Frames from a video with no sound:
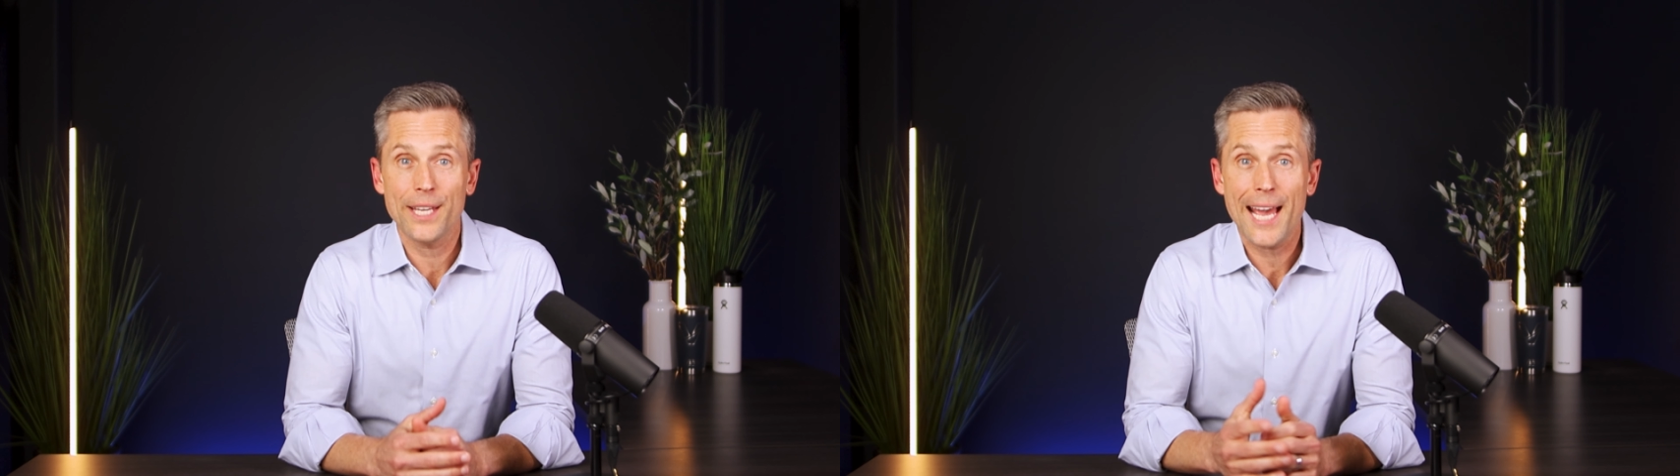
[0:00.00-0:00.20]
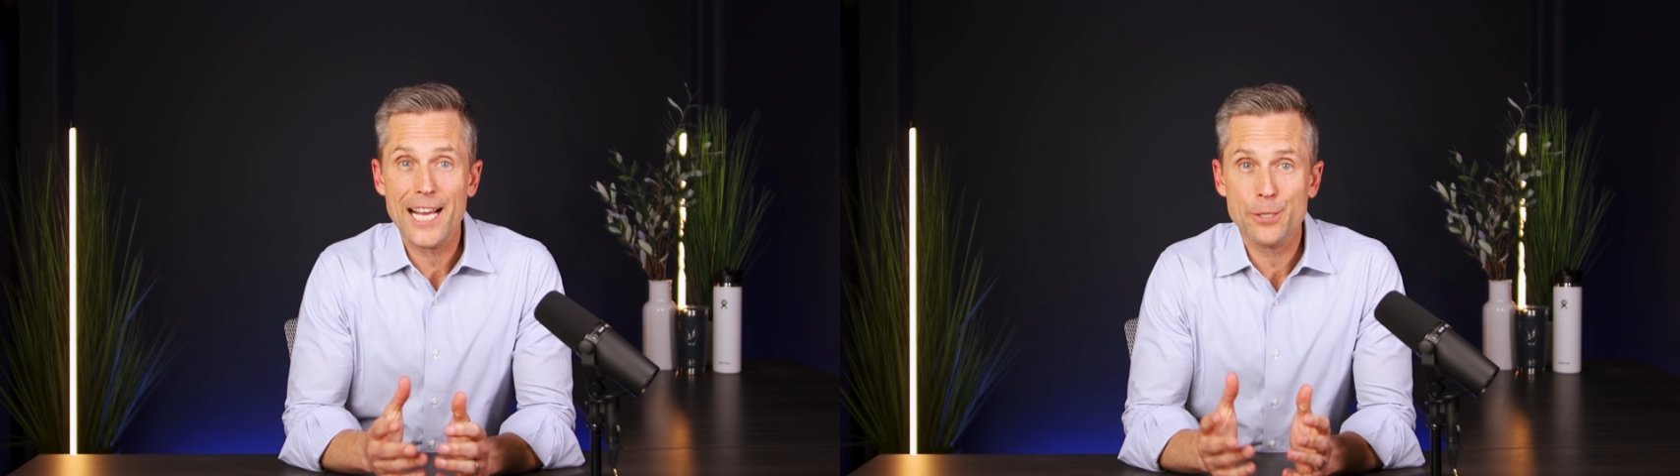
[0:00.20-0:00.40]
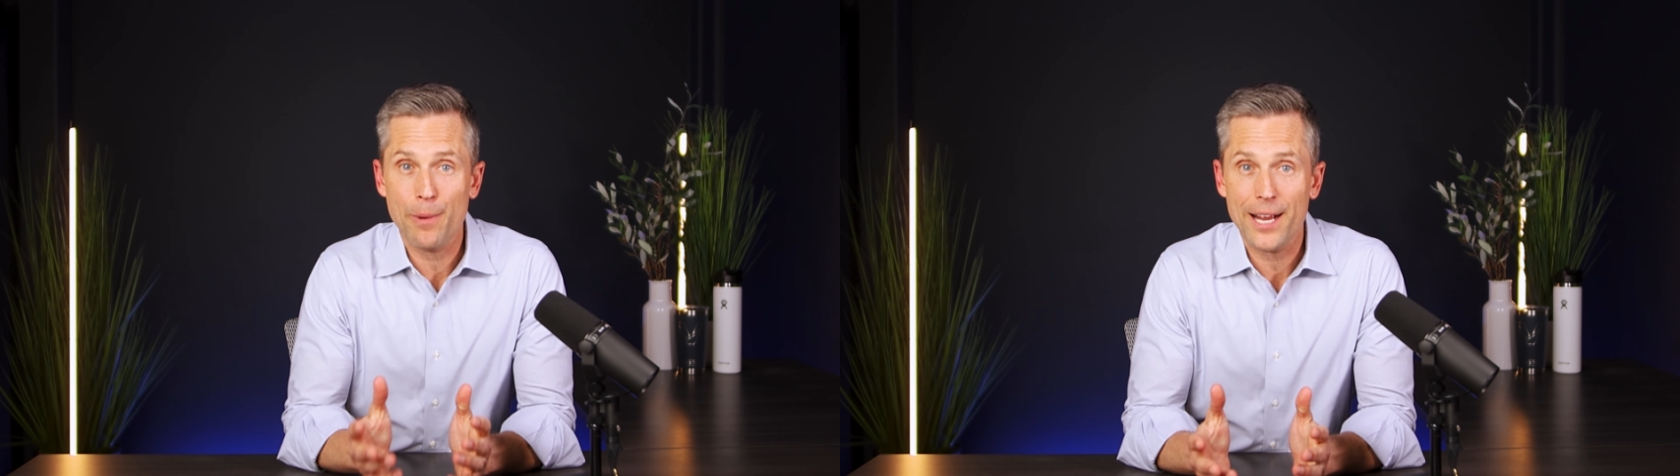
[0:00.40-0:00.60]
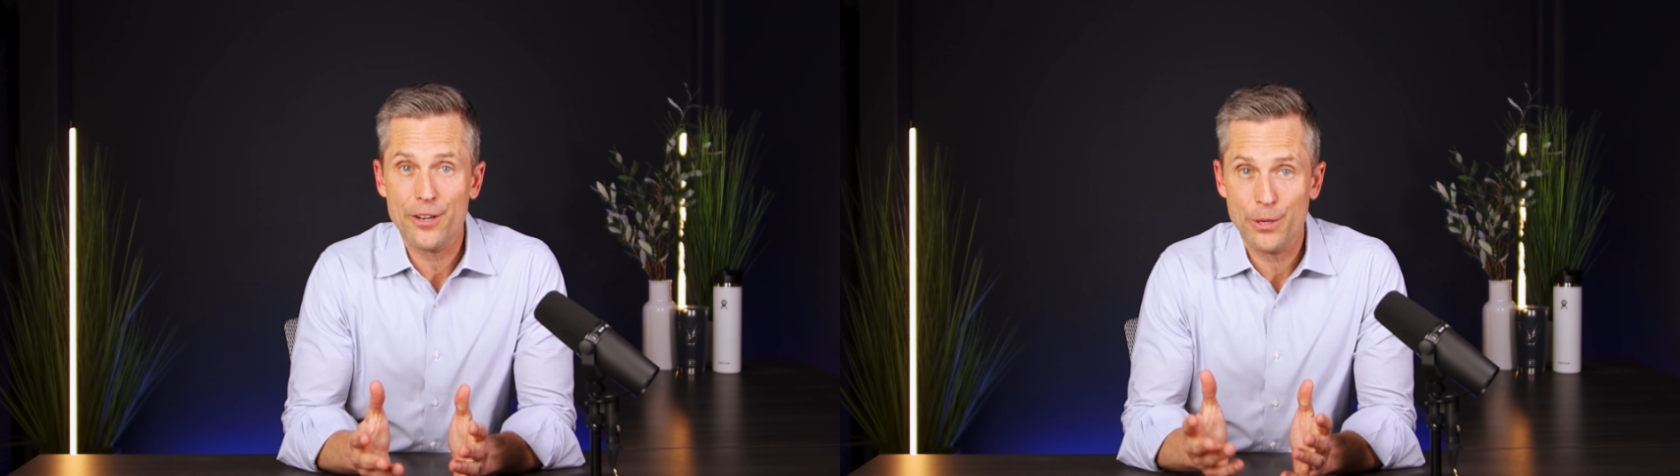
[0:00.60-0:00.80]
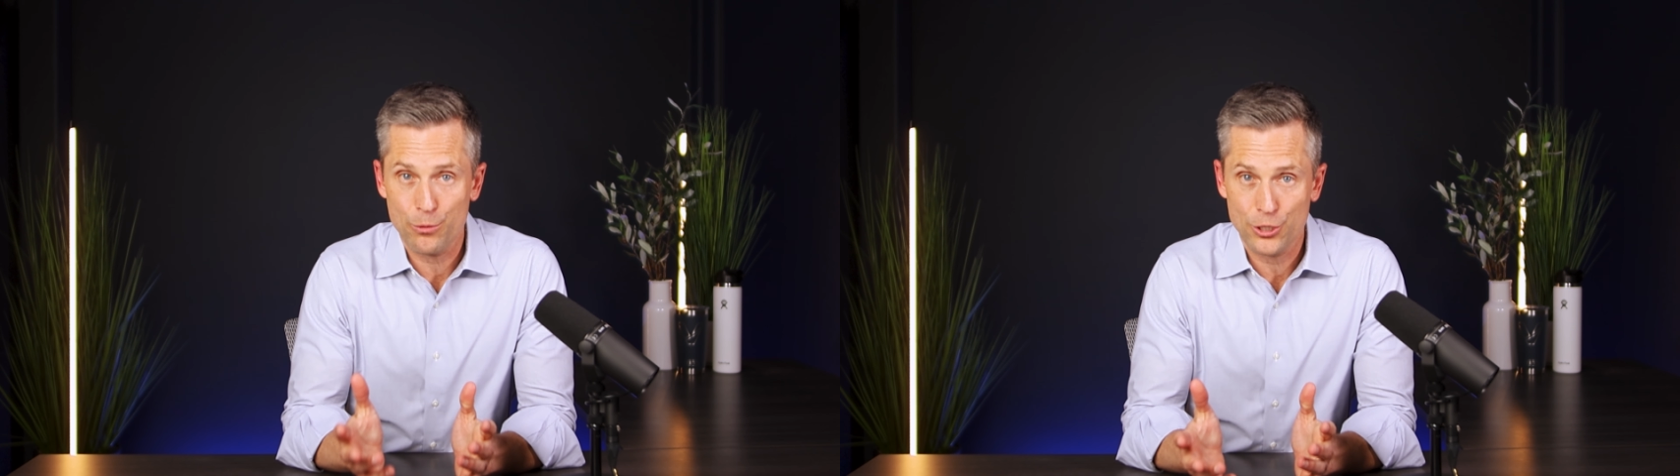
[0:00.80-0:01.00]
the cash
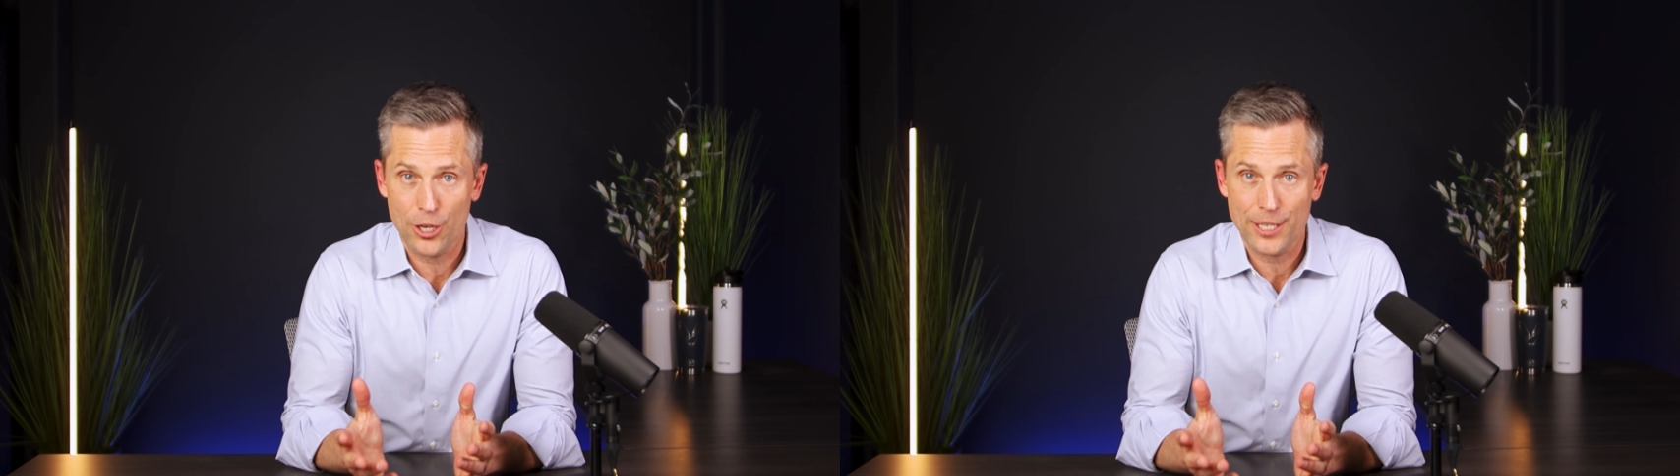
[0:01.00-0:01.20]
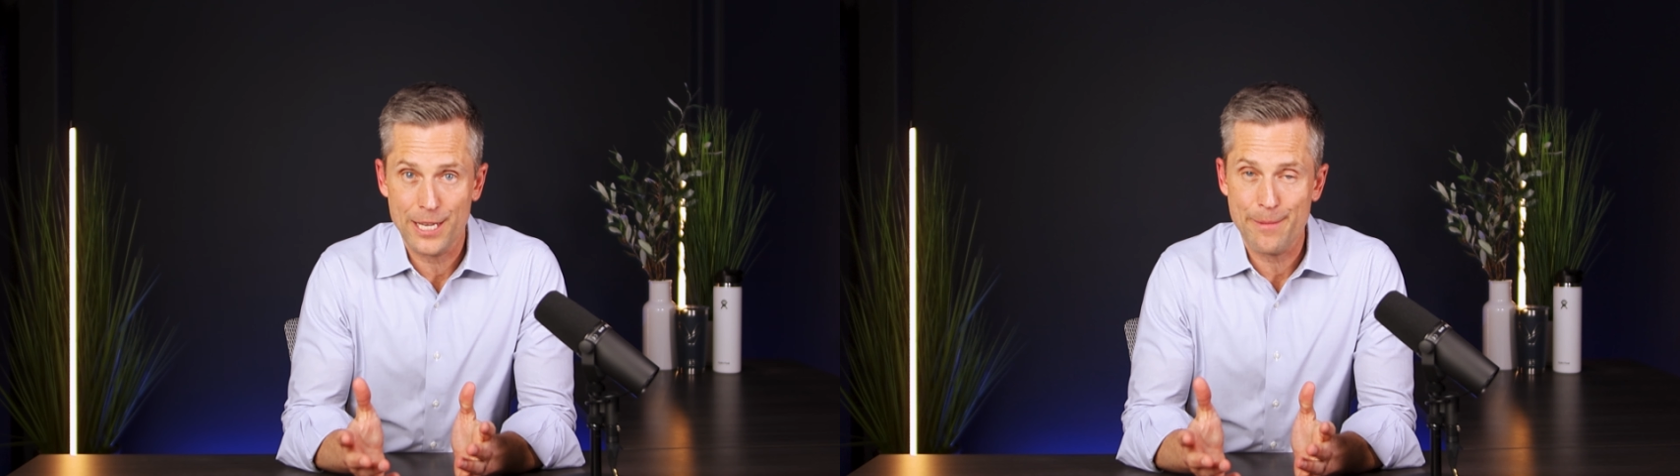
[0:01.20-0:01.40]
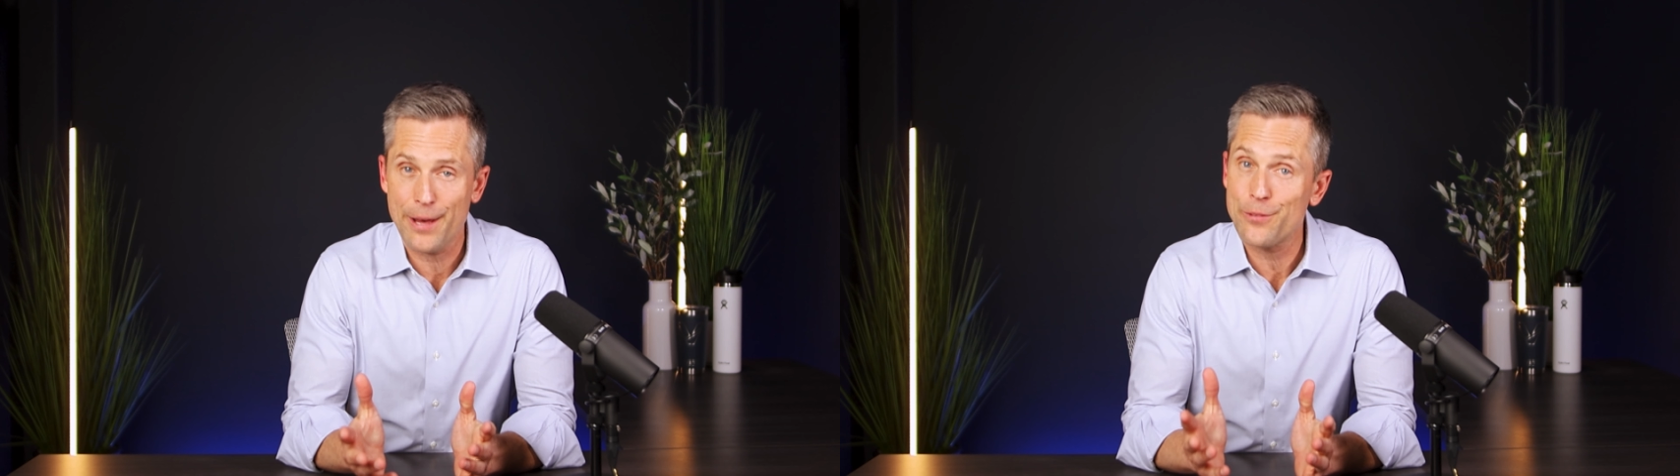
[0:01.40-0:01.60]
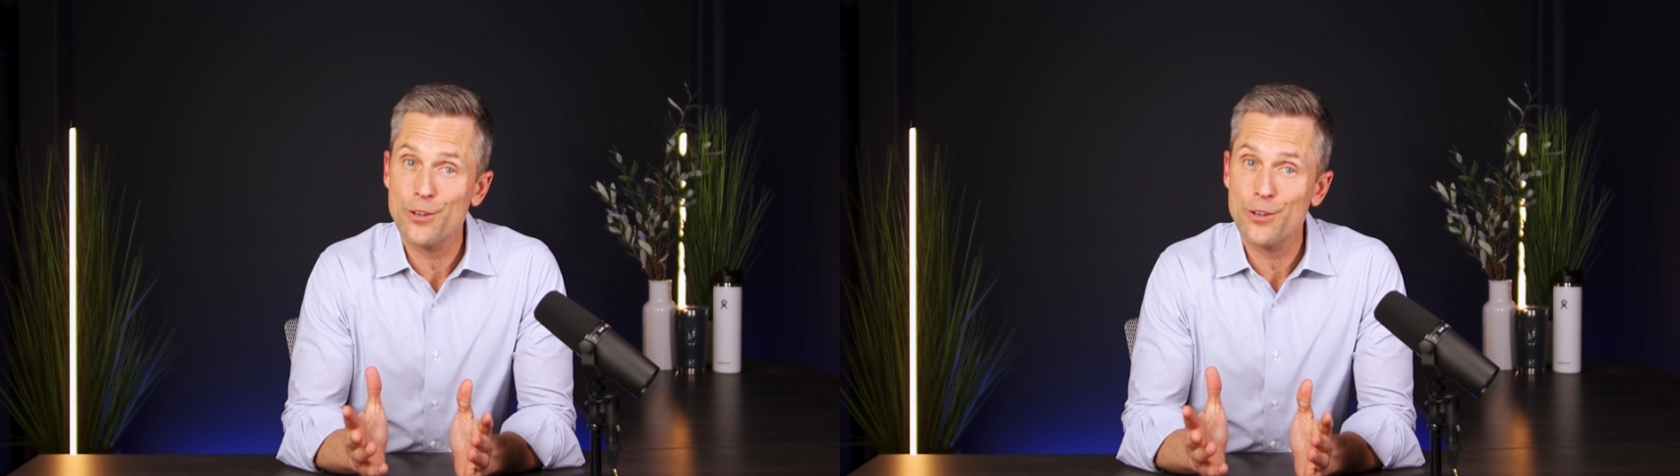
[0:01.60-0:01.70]
buyer that we're talking about,